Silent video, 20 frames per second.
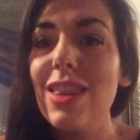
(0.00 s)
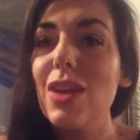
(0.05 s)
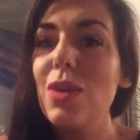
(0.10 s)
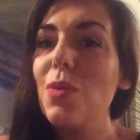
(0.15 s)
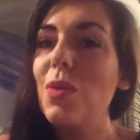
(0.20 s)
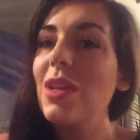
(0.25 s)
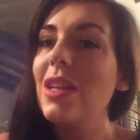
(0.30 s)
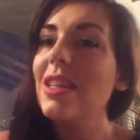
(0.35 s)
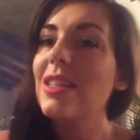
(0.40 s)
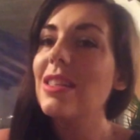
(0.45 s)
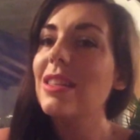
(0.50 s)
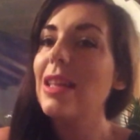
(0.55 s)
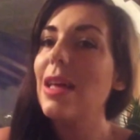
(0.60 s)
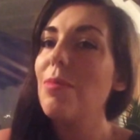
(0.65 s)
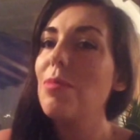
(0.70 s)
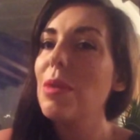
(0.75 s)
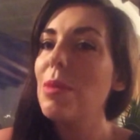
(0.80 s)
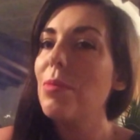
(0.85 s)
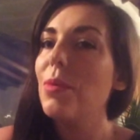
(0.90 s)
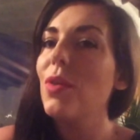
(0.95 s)
think we need to
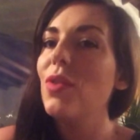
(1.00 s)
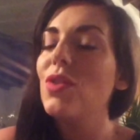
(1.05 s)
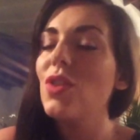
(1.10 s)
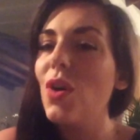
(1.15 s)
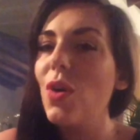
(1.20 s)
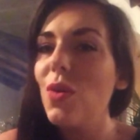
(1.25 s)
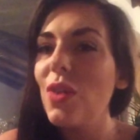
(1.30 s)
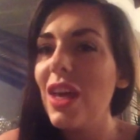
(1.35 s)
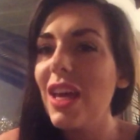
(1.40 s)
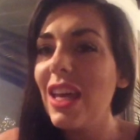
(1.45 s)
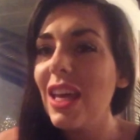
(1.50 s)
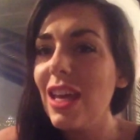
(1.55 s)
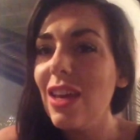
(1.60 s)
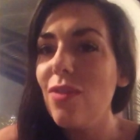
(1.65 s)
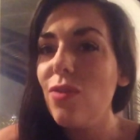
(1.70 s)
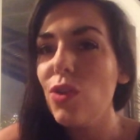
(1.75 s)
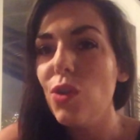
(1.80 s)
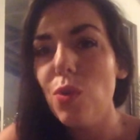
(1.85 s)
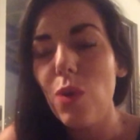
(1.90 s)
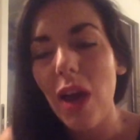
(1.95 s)
let people know that
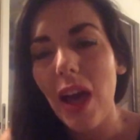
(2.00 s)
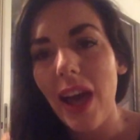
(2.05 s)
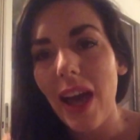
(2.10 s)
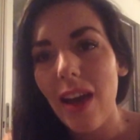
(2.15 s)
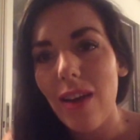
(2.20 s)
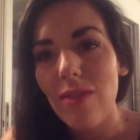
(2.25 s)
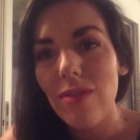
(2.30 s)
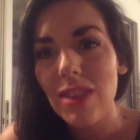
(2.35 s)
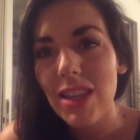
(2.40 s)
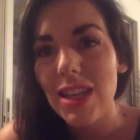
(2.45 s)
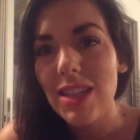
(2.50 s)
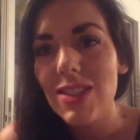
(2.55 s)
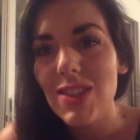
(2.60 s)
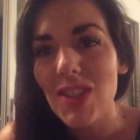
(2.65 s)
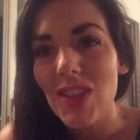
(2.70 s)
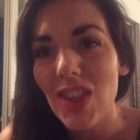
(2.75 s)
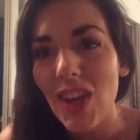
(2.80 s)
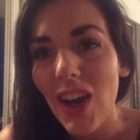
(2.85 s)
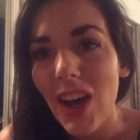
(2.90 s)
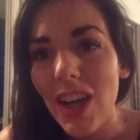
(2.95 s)
if you have
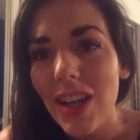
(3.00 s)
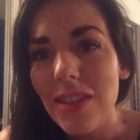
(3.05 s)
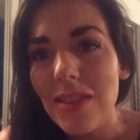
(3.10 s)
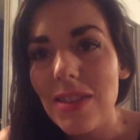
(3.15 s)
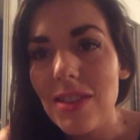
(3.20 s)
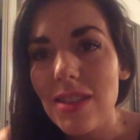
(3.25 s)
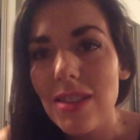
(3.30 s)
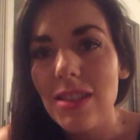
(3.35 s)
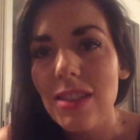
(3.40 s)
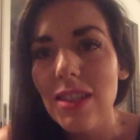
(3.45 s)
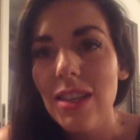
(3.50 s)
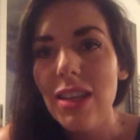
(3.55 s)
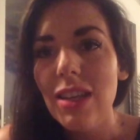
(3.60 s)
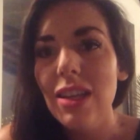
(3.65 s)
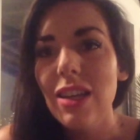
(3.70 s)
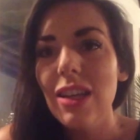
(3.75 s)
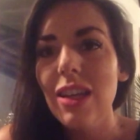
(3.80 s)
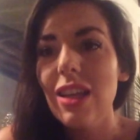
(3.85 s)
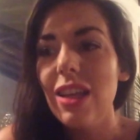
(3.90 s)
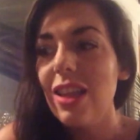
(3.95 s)
these thoughts,
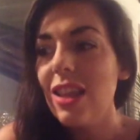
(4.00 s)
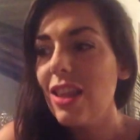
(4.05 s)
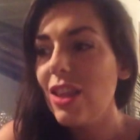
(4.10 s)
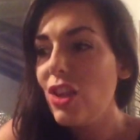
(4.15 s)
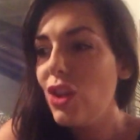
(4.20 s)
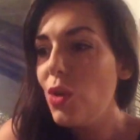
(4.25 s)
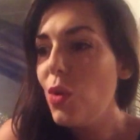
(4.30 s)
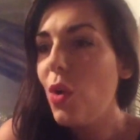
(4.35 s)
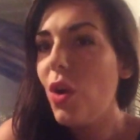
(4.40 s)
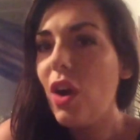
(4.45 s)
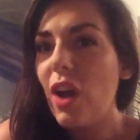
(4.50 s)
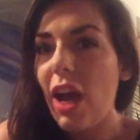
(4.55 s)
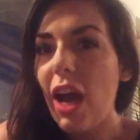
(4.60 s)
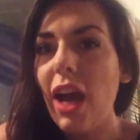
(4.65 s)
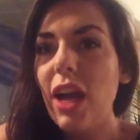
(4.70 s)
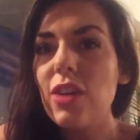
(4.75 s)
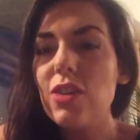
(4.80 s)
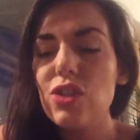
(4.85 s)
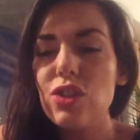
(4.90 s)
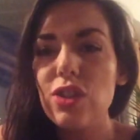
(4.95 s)
you are
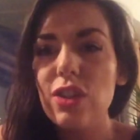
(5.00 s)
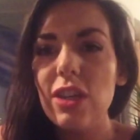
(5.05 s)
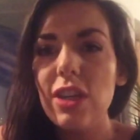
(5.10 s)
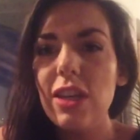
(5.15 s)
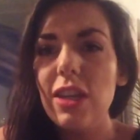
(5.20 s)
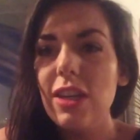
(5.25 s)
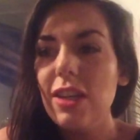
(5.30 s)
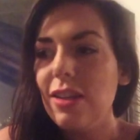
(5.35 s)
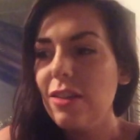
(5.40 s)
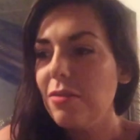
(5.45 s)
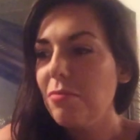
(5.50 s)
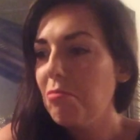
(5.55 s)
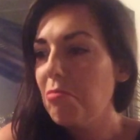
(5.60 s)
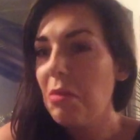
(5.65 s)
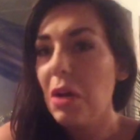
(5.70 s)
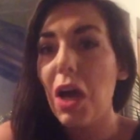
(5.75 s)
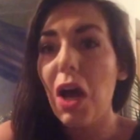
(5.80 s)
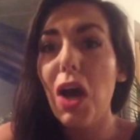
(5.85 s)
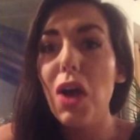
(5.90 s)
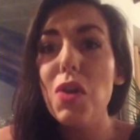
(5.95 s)
actually
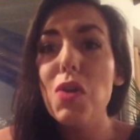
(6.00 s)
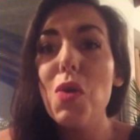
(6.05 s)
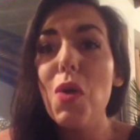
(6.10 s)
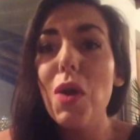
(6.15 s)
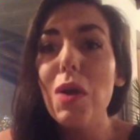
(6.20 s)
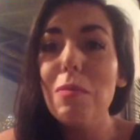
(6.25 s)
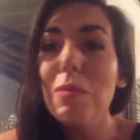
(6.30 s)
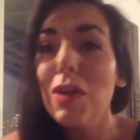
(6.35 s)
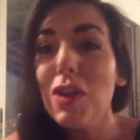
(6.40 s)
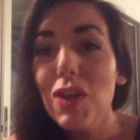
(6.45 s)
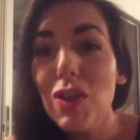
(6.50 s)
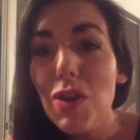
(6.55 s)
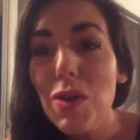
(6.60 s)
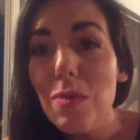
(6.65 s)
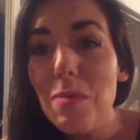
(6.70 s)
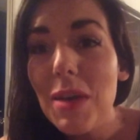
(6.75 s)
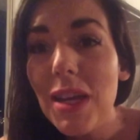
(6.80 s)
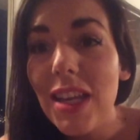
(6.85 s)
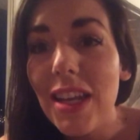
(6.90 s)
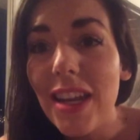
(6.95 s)
a normal
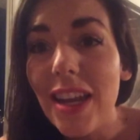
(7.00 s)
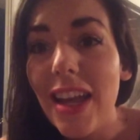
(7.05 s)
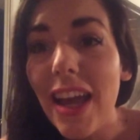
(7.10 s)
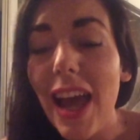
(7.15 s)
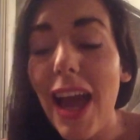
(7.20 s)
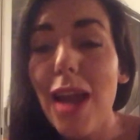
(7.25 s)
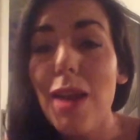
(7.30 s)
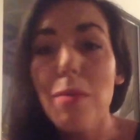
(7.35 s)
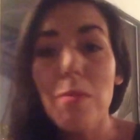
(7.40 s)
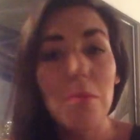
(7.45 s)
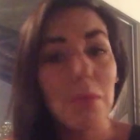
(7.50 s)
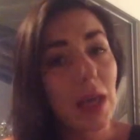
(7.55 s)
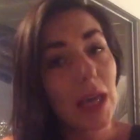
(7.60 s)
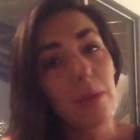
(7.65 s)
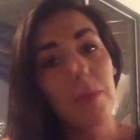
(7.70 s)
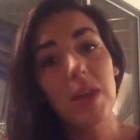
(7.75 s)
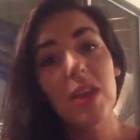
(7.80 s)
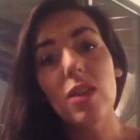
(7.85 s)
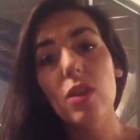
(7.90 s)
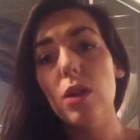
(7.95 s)
human, and
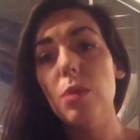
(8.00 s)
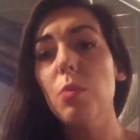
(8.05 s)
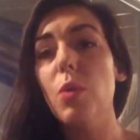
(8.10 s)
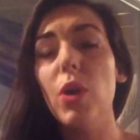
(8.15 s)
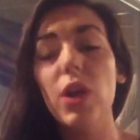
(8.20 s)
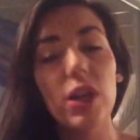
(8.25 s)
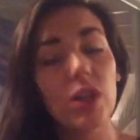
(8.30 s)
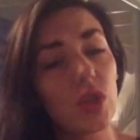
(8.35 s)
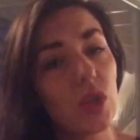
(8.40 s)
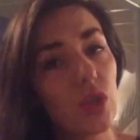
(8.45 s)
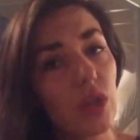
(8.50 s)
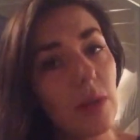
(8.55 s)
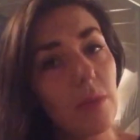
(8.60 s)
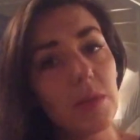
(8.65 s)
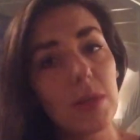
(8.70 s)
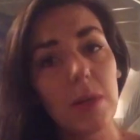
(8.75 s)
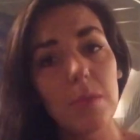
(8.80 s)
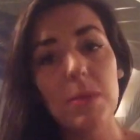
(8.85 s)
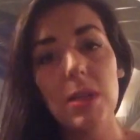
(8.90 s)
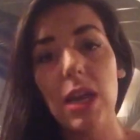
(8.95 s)
maybe they're more
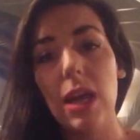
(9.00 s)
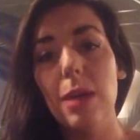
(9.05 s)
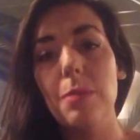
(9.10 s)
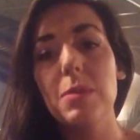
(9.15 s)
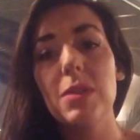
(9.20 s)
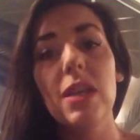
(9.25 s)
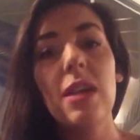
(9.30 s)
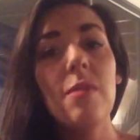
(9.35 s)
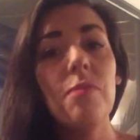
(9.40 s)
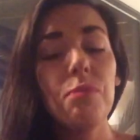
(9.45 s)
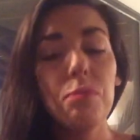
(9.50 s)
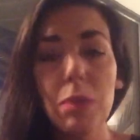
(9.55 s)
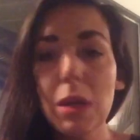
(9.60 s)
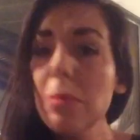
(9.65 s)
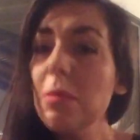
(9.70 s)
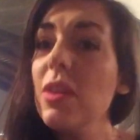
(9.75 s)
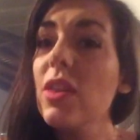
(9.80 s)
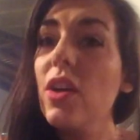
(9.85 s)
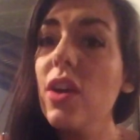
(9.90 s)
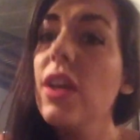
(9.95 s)
extreme sometimes.
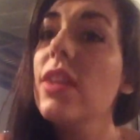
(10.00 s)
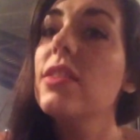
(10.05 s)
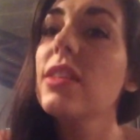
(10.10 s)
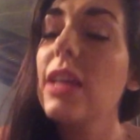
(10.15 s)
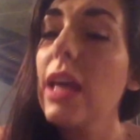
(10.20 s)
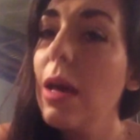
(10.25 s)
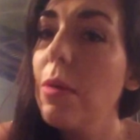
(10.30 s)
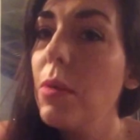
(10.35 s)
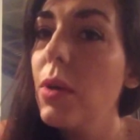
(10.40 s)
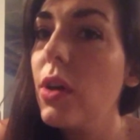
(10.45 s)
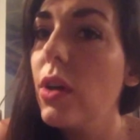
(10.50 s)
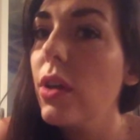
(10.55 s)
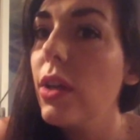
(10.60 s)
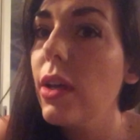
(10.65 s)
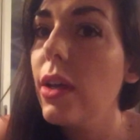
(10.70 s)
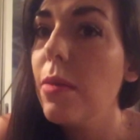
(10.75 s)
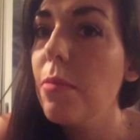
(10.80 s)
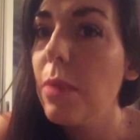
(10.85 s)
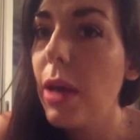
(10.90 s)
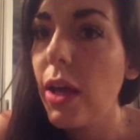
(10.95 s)
Maybe there is a
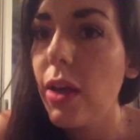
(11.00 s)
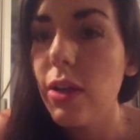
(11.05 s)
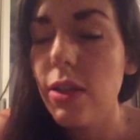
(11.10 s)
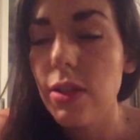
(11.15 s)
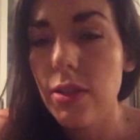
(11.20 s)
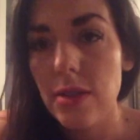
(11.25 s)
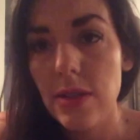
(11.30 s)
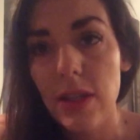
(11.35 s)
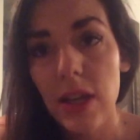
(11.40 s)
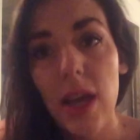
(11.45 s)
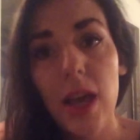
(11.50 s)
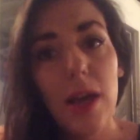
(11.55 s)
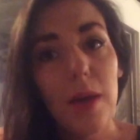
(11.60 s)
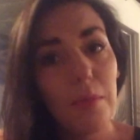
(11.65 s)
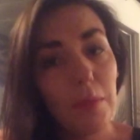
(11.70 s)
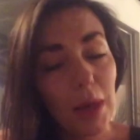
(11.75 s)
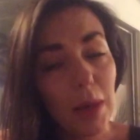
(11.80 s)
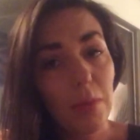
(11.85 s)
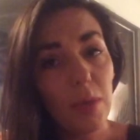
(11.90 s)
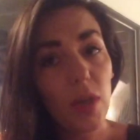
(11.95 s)
chemical imbalance.
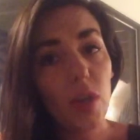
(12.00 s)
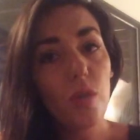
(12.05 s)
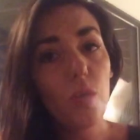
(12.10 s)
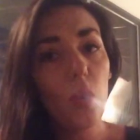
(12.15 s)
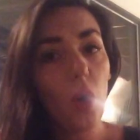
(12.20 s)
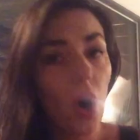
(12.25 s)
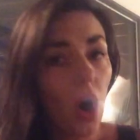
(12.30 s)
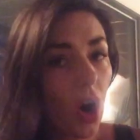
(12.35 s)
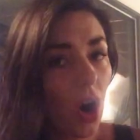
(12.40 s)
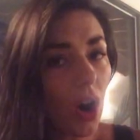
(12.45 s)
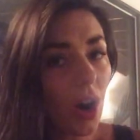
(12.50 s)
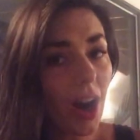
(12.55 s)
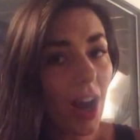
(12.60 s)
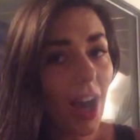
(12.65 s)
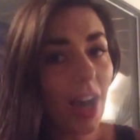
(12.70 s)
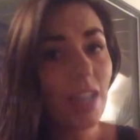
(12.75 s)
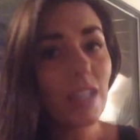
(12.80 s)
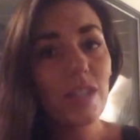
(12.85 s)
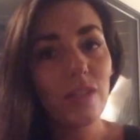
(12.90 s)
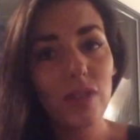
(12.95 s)
Maybe you are
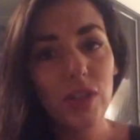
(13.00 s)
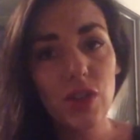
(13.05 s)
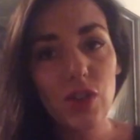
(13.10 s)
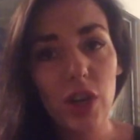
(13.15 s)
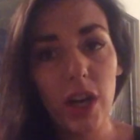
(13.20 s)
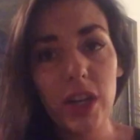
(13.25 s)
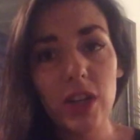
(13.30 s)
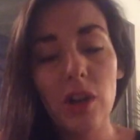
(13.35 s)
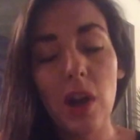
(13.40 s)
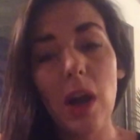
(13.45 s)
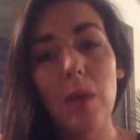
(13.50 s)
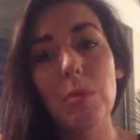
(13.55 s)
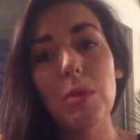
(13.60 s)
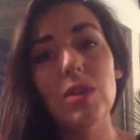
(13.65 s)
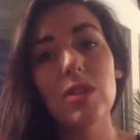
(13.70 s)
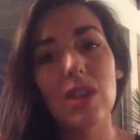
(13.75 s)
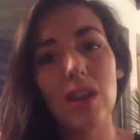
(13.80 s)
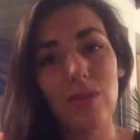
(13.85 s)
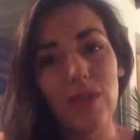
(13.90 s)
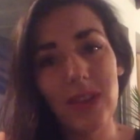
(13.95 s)
actively trying to harm
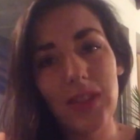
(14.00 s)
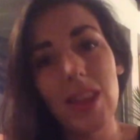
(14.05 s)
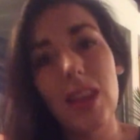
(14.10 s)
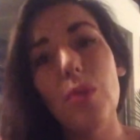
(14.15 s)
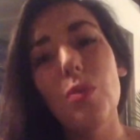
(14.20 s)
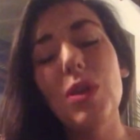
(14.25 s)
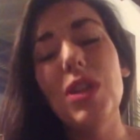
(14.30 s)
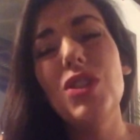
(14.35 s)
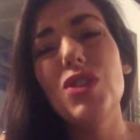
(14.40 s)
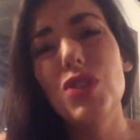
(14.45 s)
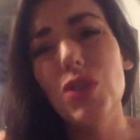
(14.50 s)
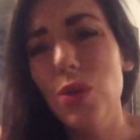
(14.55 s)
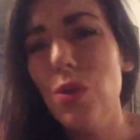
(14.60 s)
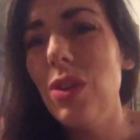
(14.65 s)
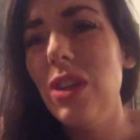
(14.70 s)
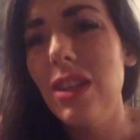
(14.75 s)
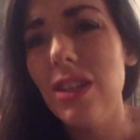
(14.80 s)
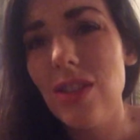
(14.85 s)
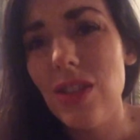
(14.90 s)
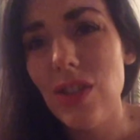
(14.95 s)
yourself, and then we do
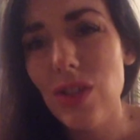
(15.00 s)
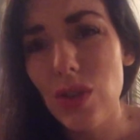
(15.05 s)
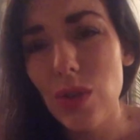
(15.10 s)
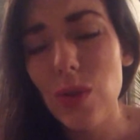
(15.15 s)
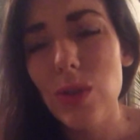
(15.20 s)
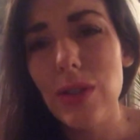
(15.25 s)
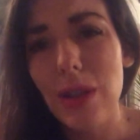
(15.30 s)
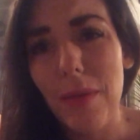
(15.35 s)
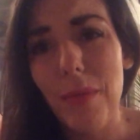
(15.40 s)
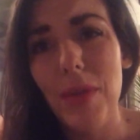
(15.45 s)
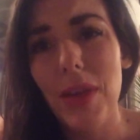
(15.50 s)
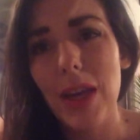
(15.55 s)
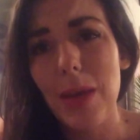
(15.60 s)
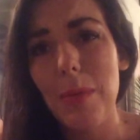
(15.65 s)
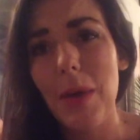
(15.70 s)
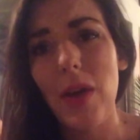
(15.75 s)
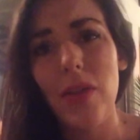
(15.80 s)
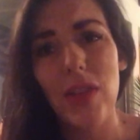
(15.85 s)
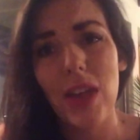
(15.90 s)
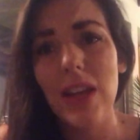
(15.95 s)
need to do something
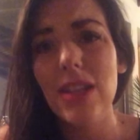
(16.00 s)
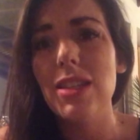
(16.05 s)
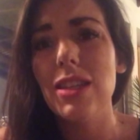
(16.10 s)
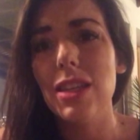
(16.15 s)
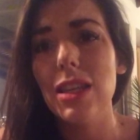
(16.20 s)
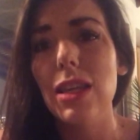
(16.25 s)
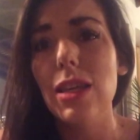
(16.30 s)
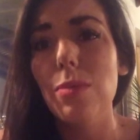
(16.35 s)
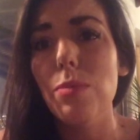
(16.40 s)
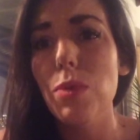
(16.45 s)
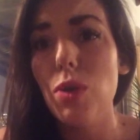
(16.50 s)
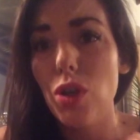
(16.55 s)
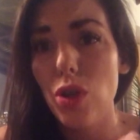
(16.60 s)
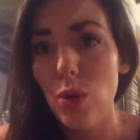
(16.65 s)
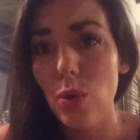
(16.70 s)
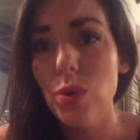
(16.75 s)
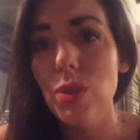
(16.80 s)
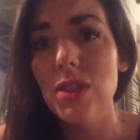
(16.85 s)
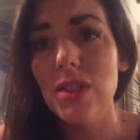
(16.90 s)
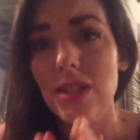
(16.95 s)
about that to keep
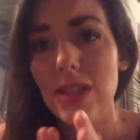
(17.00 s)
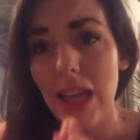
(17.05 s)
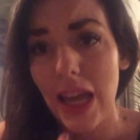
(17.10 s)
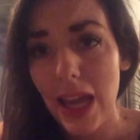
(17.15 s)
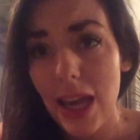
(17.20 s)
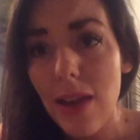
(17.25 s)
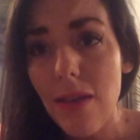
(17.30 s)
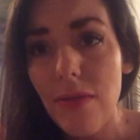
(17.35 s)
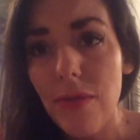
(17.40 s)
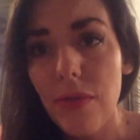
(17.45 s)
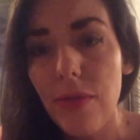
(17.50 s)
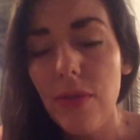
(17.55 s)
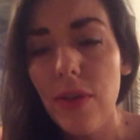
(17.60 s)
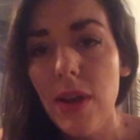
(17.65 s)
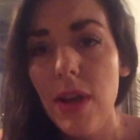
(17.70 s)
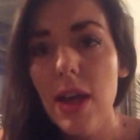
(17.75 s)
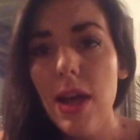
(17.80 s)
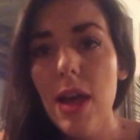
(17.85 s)
you safe.